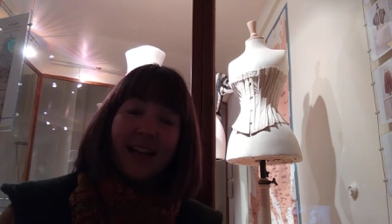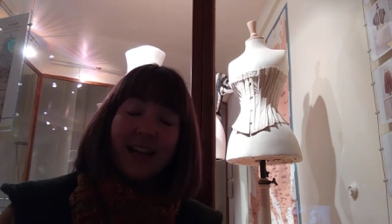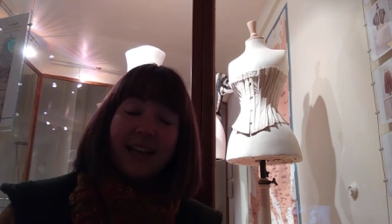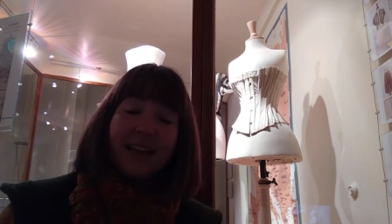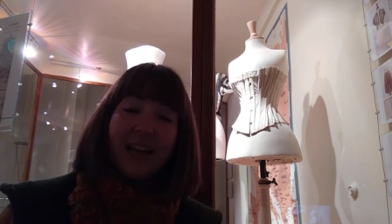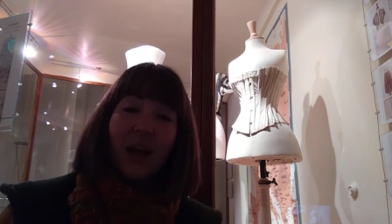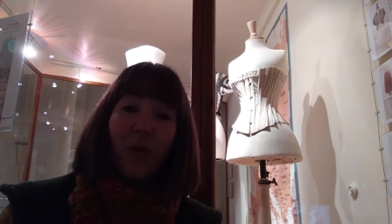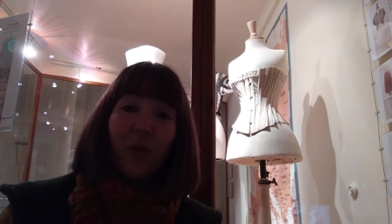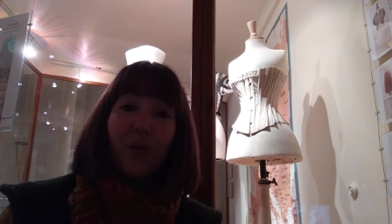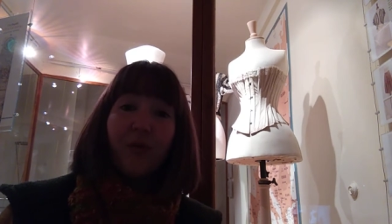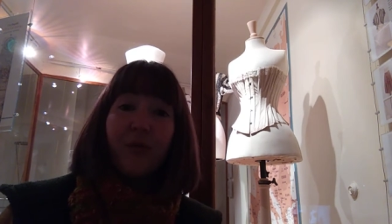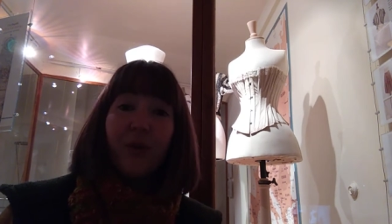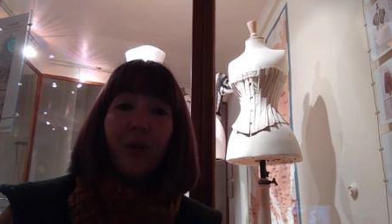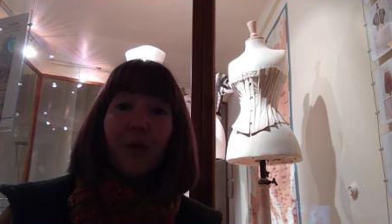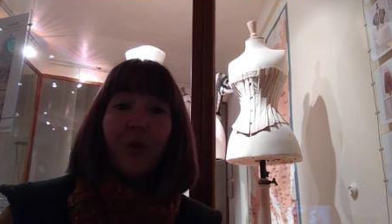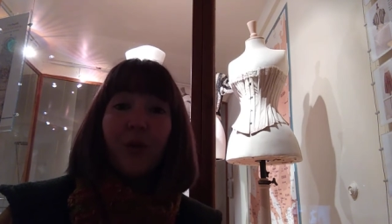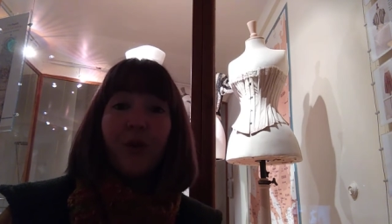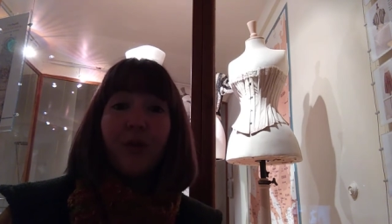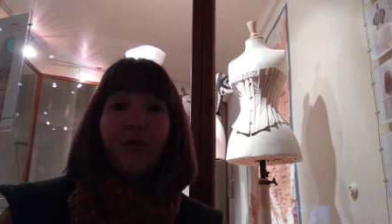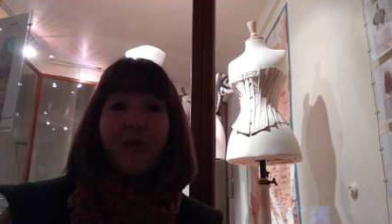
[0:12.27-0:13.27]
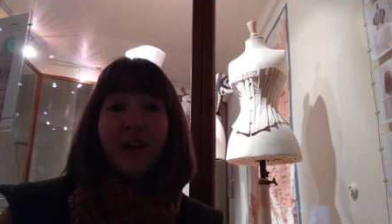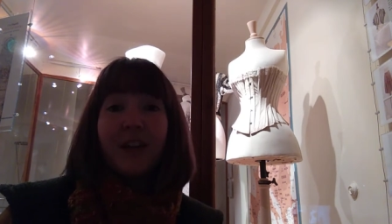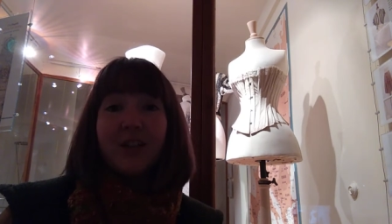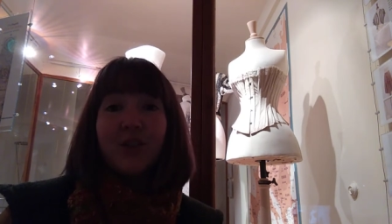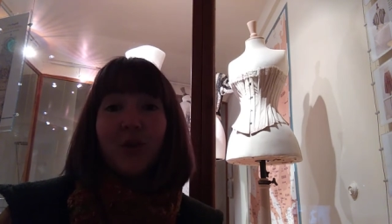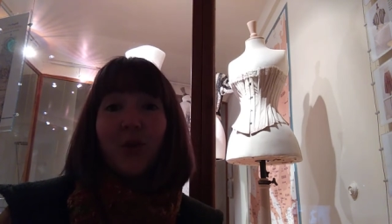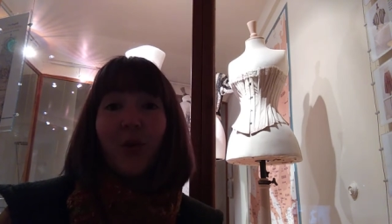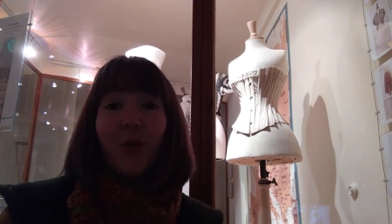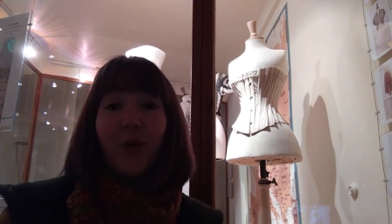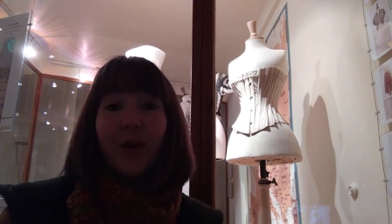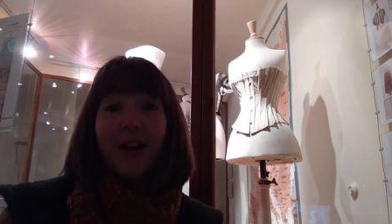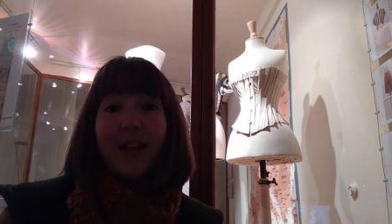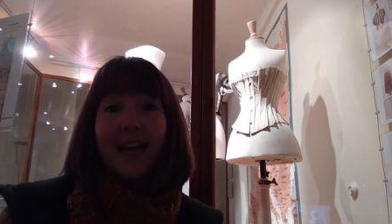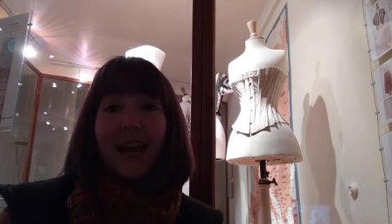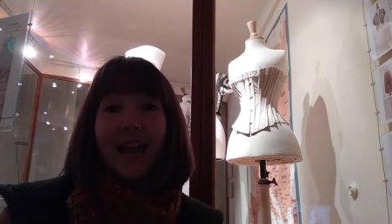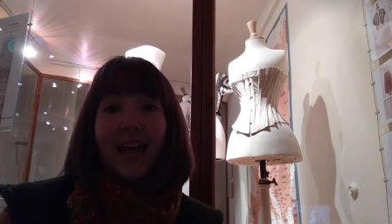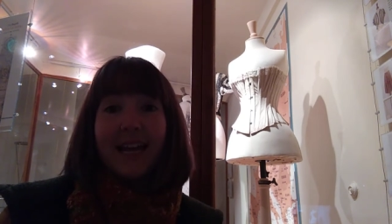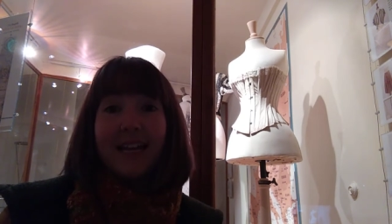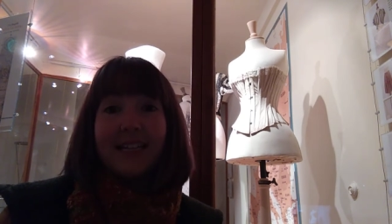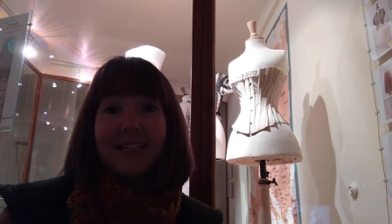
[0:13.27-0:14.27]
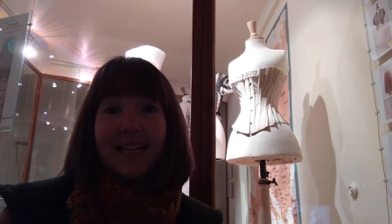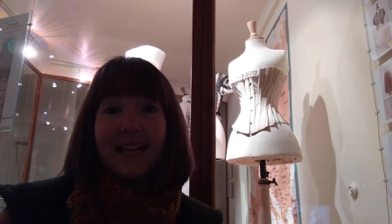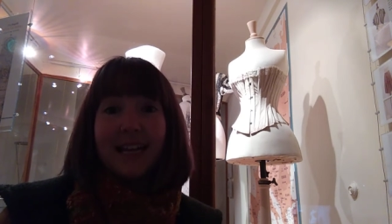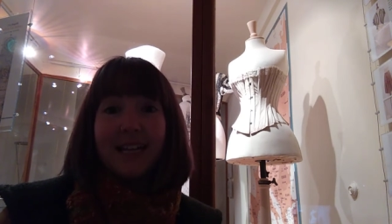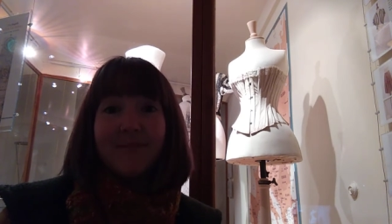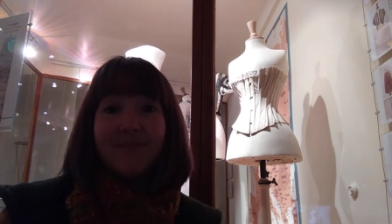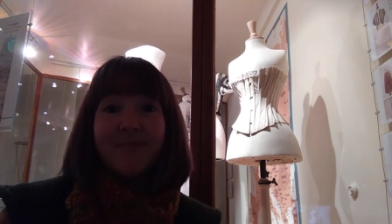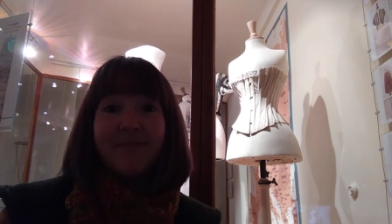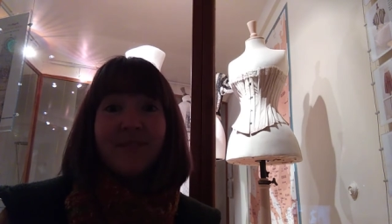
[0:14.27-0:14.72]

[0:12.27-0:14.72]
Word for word: Now, if you were a Victorian lady,